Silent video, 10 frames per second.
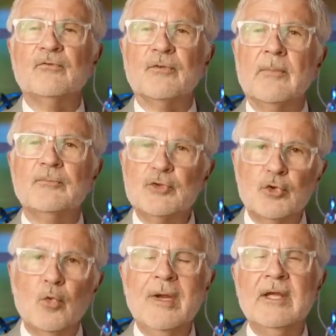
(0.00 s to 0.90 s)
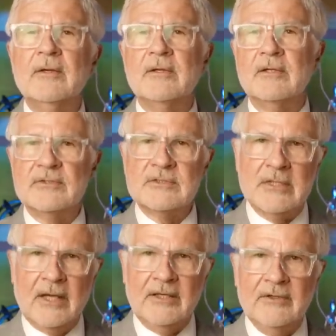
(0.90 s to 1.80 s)
from twin
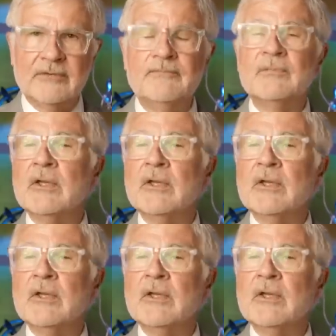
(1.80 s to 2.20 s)
studies,